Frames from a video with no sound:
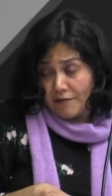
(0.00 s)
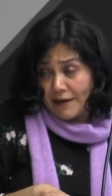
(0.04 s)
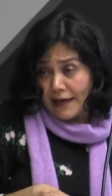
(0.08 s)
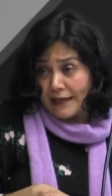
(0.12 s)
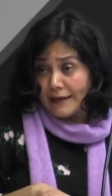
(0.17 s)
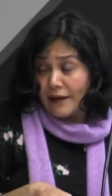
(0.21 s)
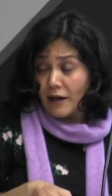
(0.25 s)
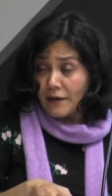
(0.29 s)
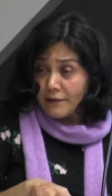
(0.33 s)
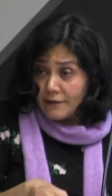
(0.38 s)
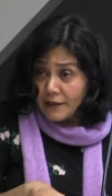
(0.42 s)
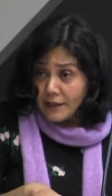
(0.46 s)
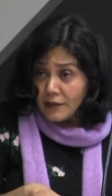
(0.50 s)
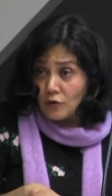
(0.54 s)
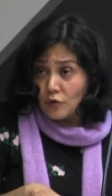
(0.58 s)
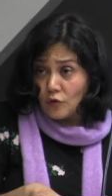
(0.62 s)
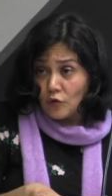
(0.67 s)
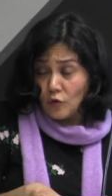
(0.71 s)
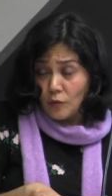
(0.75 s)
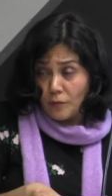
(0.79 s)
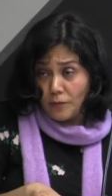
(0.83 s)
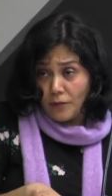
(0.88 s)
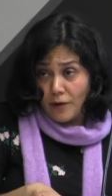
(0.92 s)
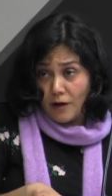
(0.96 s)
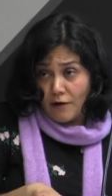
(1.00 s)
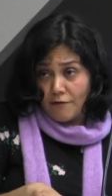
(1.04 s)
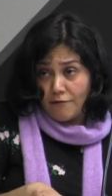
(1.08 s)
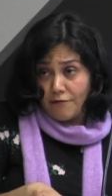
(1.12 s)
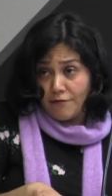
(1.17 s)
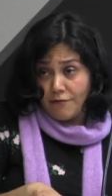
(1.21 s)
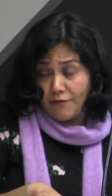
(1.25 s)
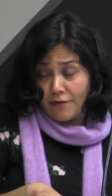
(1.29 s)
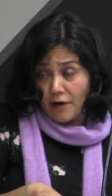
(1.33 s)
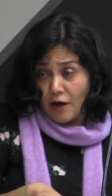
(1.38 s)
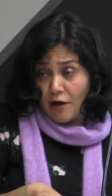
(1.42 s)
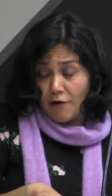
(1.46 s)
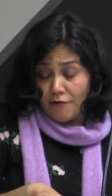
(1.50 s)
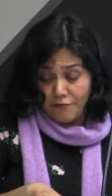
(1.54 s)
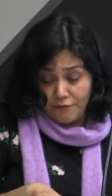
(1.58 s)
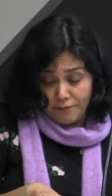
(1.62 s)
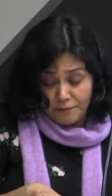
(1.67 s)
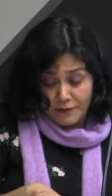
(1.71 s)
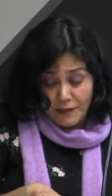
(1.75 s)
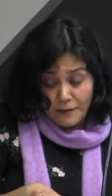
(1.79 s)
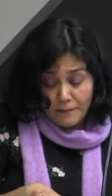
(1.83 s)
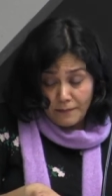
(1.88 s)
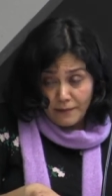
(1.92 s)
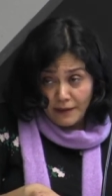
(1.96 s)
of another group
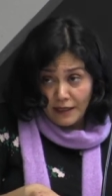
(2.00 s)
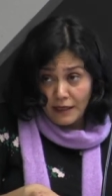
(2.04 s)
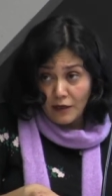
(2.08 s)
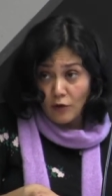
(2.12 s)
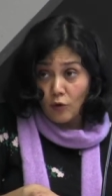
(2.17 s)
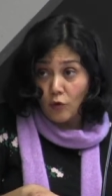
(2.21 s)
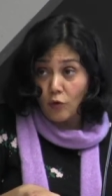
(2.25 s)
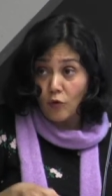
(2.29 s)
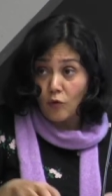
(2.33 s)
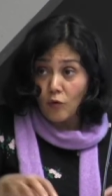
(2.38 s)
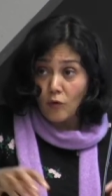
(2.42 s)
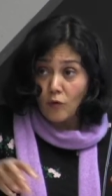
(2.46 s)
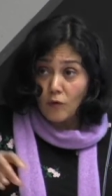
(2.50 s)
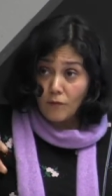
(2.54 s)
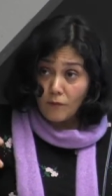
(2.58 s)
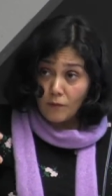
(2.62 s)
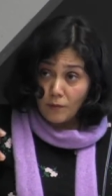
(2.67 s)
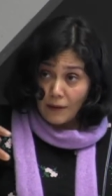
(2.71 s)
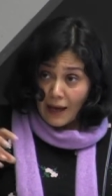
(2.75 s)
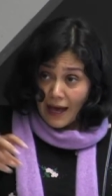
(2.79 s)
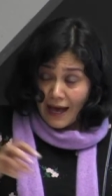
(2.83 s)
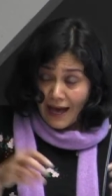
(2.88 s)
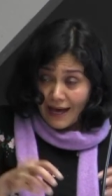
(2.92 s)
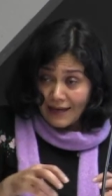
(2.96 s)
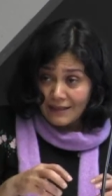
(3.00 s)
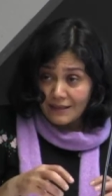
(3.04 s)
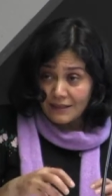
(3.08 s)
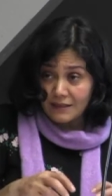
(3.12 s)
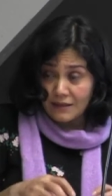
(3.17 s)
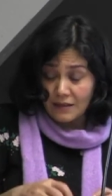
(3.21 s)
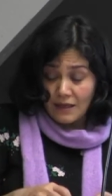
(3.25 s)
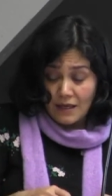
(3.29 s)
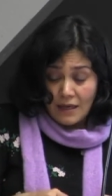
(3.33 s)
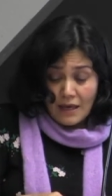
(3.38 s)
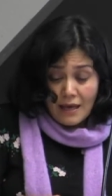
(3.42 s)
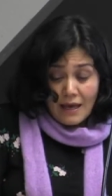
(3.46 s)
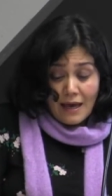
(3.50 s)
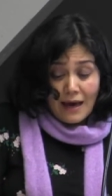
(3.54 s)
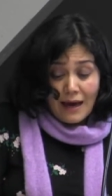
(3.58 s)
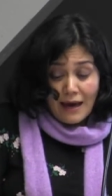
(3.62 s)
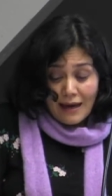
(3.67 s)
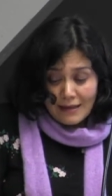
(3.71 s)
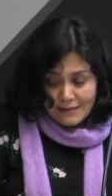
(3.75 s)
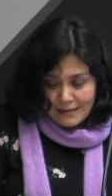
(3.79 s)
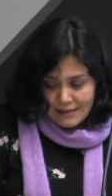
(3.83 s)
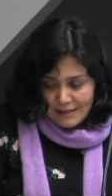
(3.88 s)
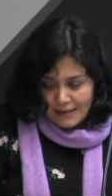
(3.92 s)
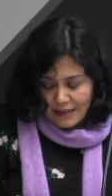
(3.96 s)
of people who act
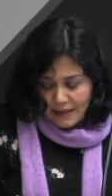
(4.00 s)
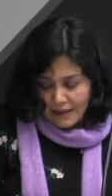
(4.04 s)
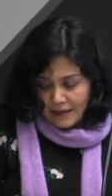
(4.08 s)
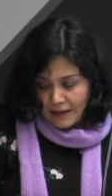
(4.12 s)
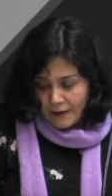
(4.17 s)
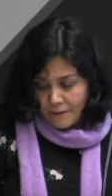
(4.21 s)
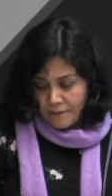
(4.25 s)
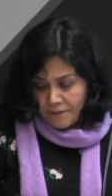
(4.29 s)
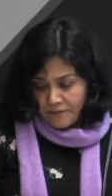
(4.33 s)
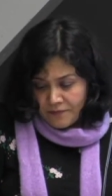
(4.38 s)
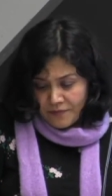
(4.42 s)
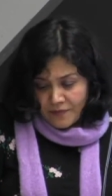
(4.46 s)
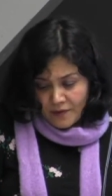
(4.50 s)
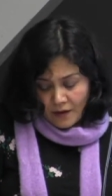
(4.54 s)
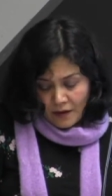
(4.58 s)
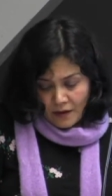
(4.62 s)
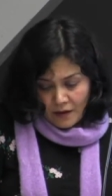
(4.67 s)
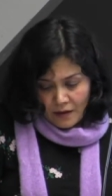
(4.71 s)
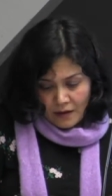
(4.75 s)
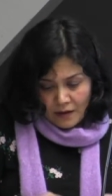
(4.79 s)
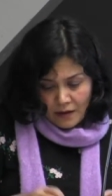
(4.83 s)
as I